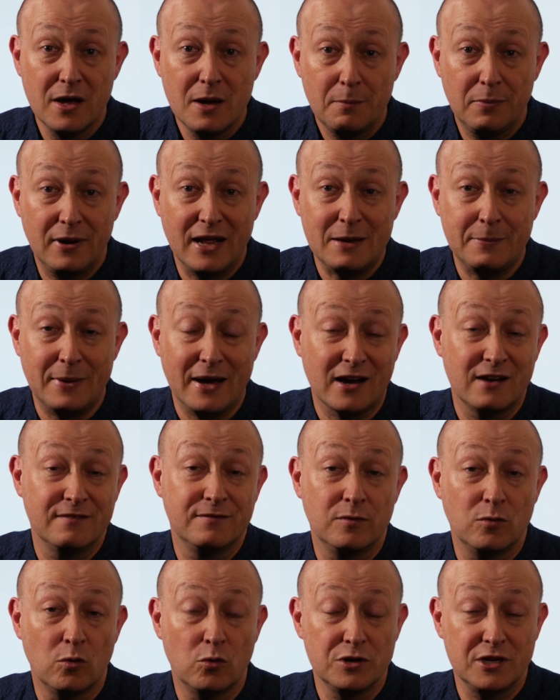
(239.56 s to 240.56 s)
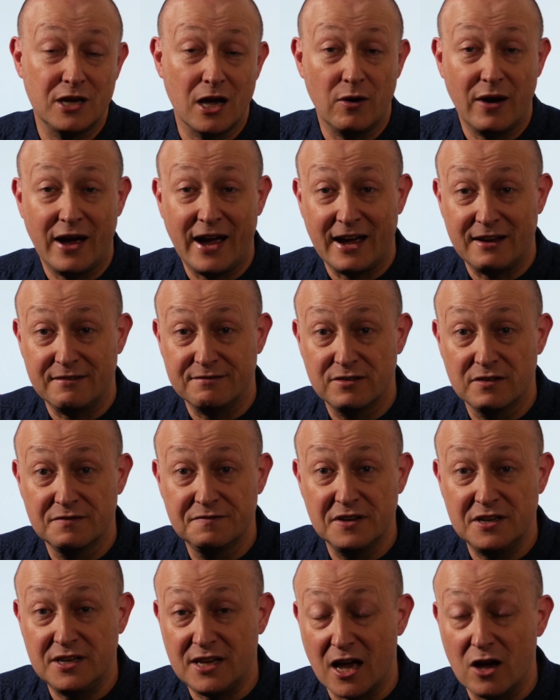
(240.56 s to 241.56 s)
playback of audio and for
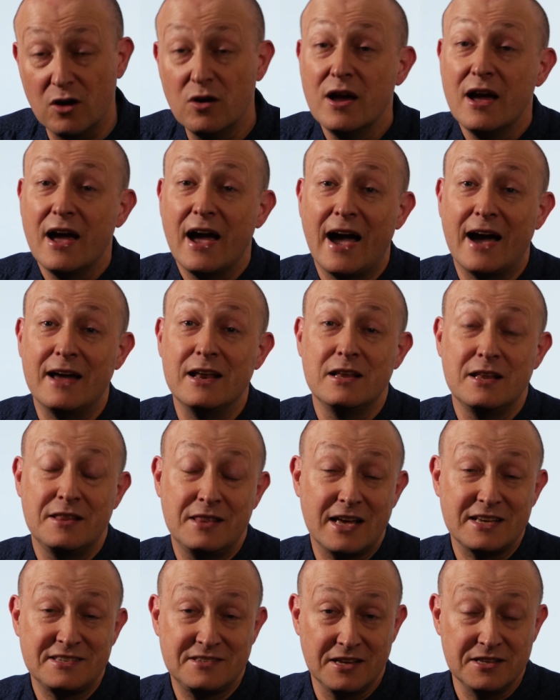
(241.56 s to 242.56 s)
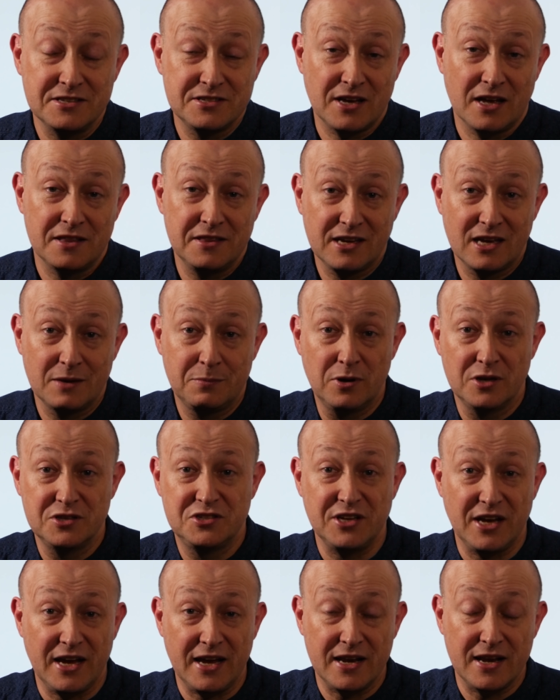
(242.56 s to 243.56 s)
video, and in that sense, I think it
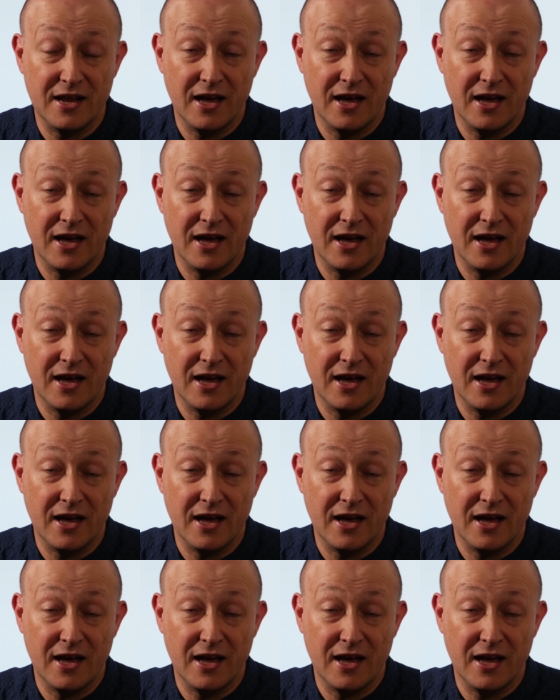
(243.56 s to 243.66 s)
puts it in